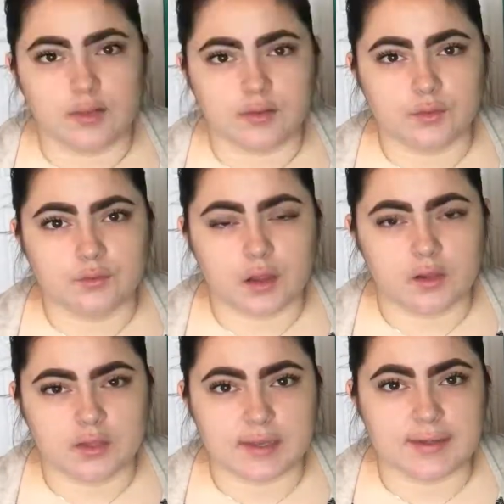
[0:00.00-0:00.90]
This one
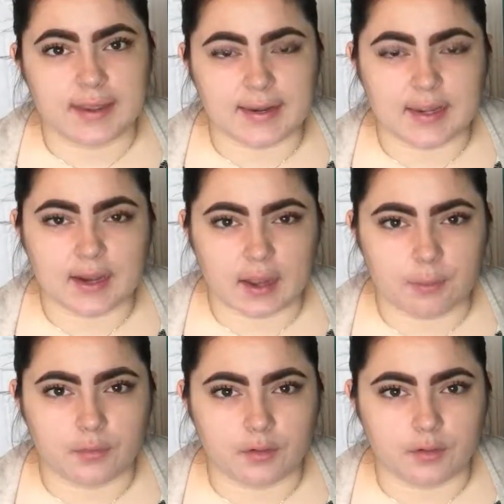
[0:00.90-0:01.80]
follows a Canadian
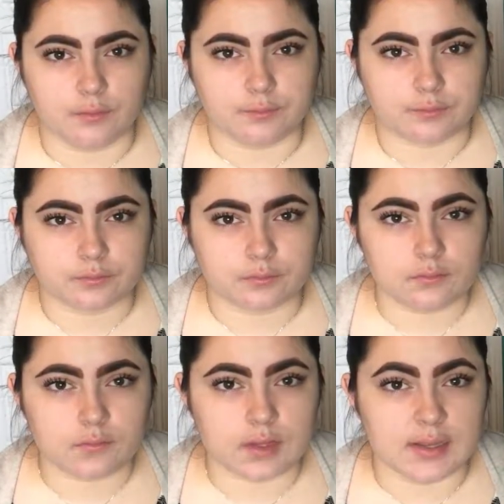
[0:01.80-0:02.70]
couple
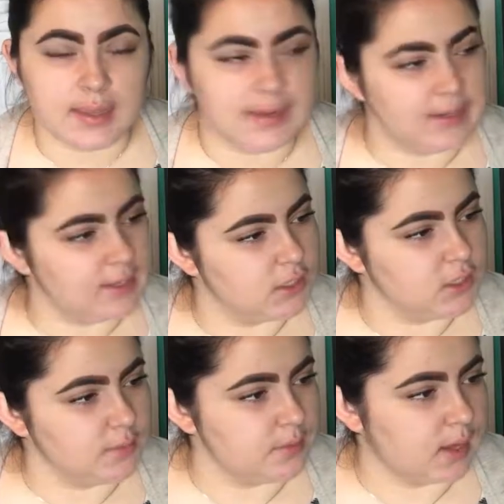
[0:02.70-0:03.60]
in Egypt.